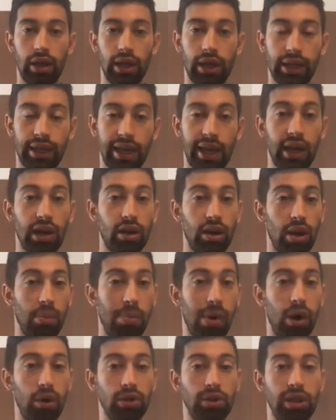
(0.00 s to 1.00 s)
care
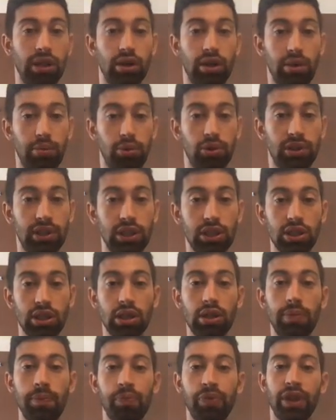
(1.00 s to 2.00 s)
about their
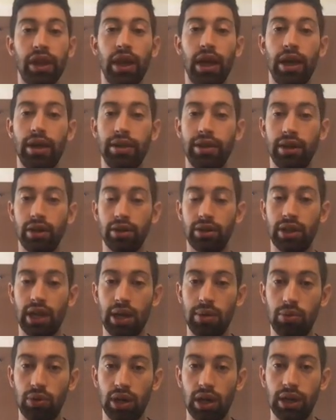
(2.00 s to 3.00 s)
reputation and their
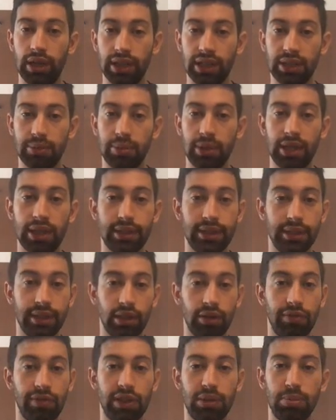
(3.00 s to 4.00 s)
time on AliExpress,
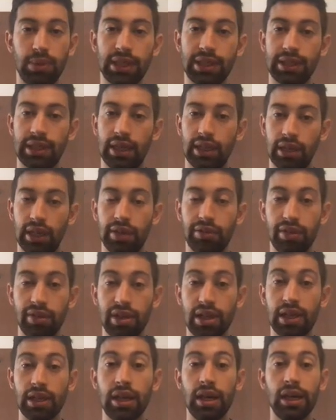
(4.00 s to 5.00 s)
their feedbacks and
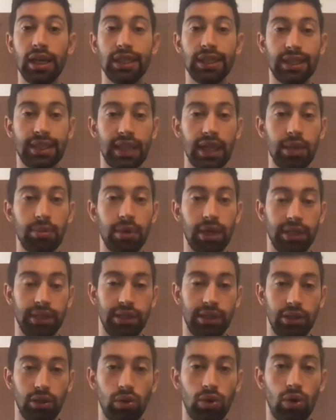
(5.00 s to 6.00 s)
everything, same
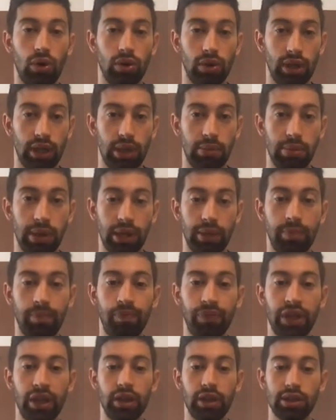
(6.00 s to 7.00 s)
as you on eBay.
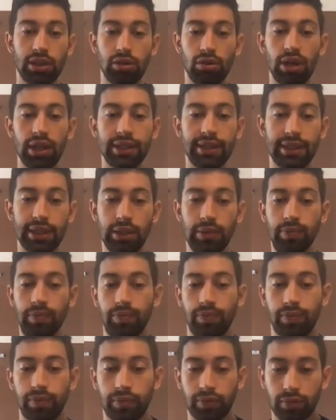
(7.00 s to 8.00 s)
So let's see.
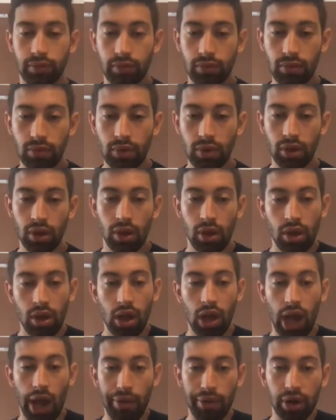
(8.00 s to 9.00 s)

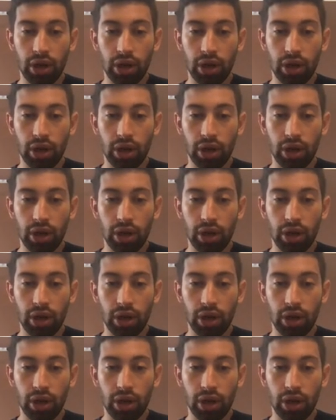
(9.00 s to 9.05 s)
I will